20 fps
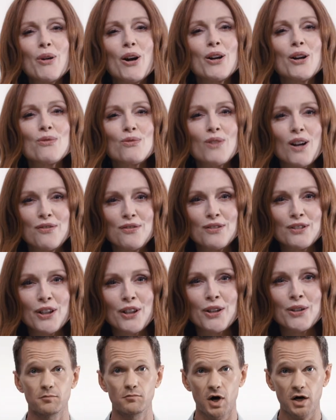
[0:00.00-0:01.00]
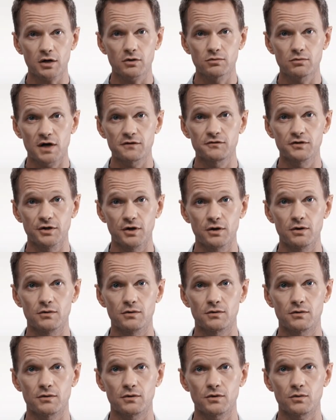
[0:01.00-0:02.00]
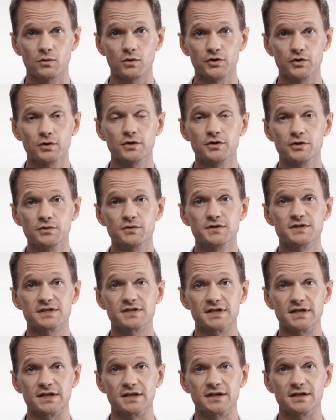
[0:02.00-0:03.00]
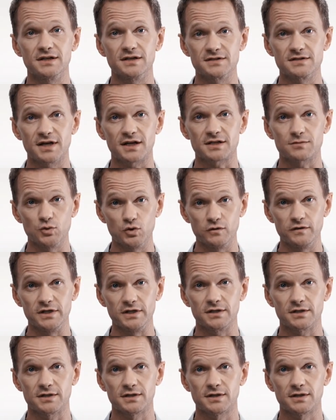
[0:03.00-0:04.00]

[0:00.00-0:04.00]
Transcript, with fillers: Mark Ruffalo. Mark Ruffalo will do a nude scene in his next movie.